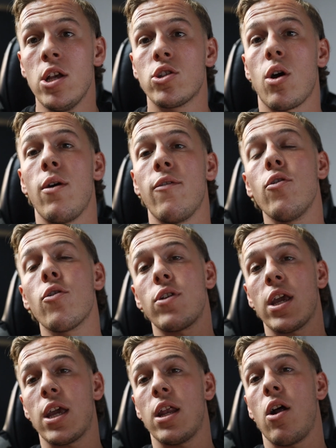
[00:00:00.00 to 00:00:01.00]
So if you're
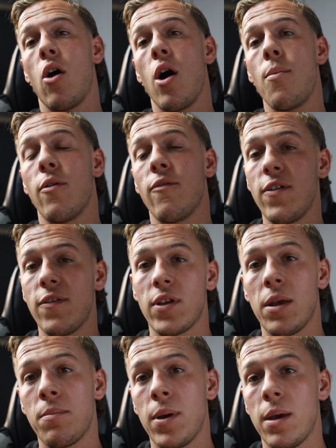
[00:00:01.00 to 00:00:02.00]
thinking, I put
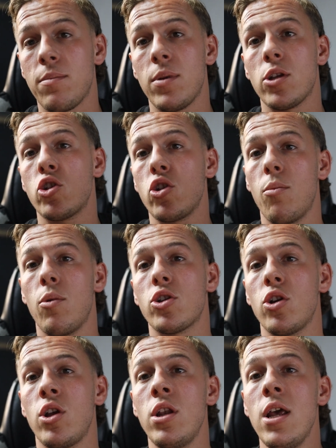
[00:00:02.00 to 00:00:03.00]
15 pip stop
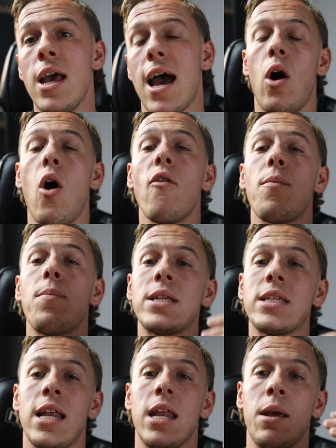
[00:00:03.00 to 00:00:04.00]
loss on,
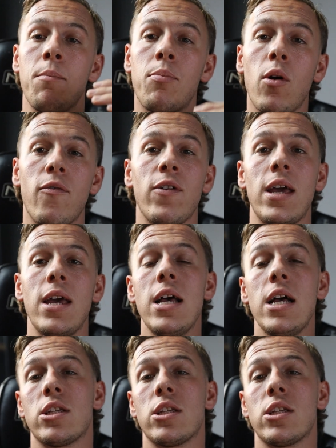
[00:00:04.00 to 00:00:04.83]
0.5% in profit.